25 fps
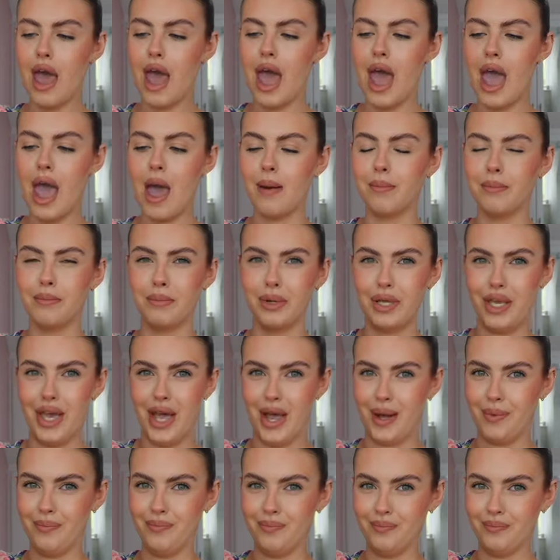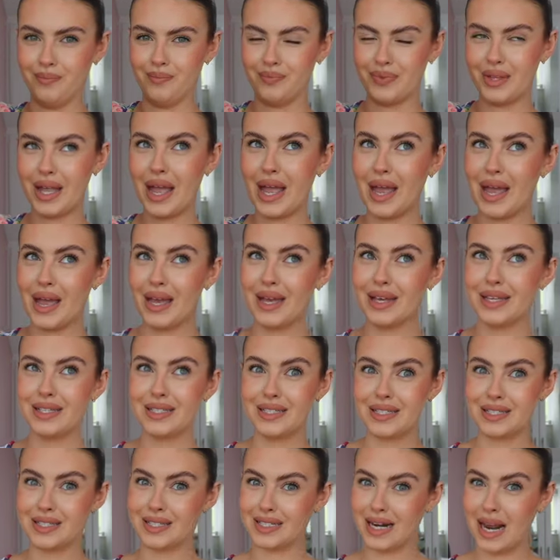But yeah,
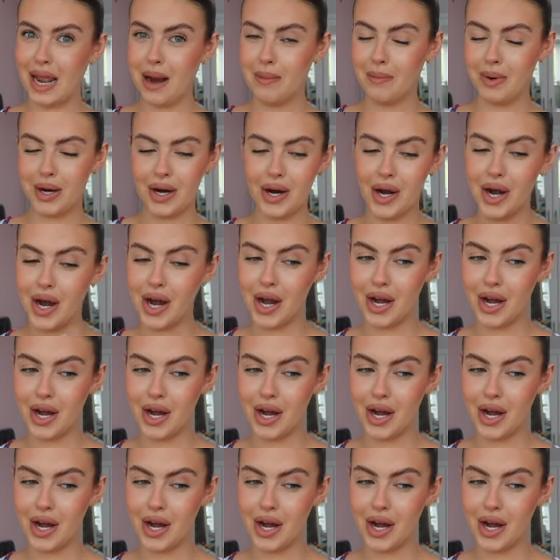disclaimer,